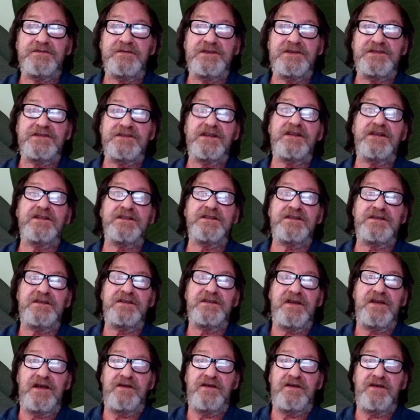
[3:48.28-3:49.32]
the results
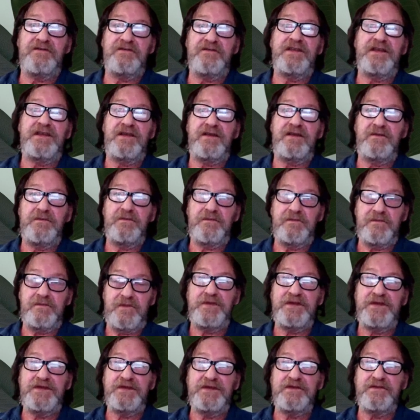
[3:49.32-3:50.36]
of the
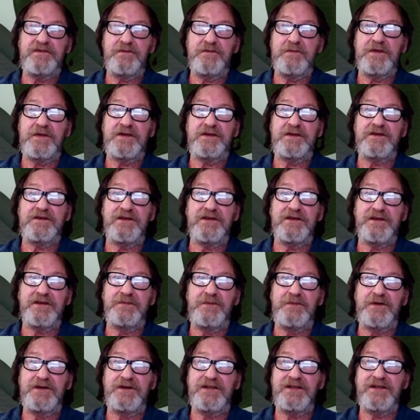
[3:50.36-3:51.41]
pieces of material he
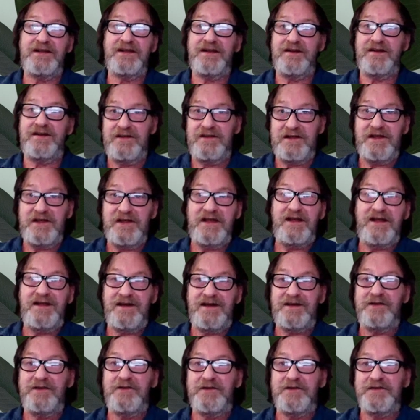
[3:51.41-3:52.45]
put in there,
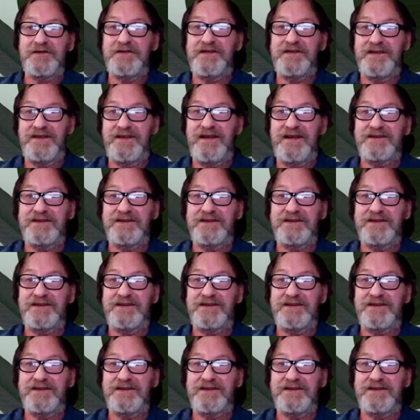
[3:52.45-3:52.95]
and of course he